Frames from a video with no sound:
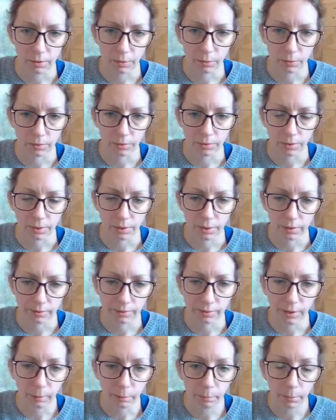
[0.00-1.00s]
ordered enough
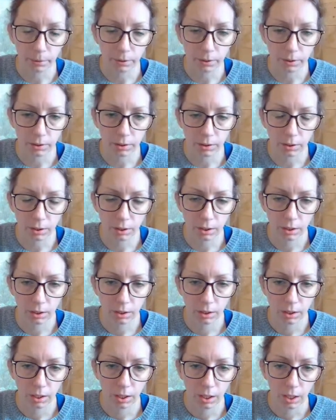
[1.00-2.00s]
lumber
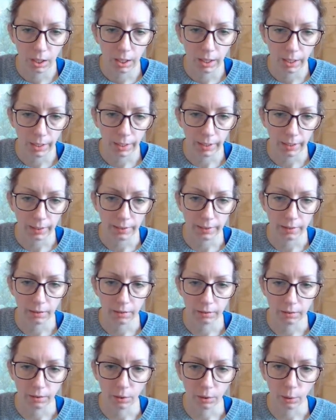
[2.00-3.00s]
and that all
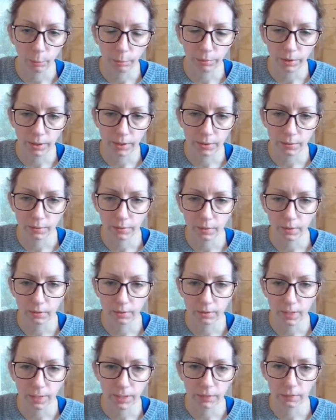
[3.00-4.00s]
the openings were
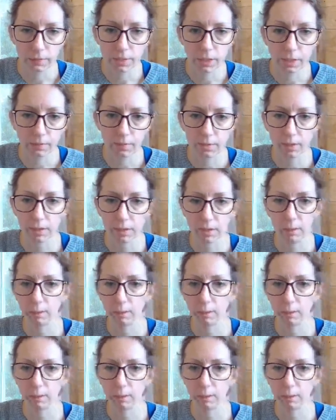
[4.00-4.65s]
correct. So we gave this to the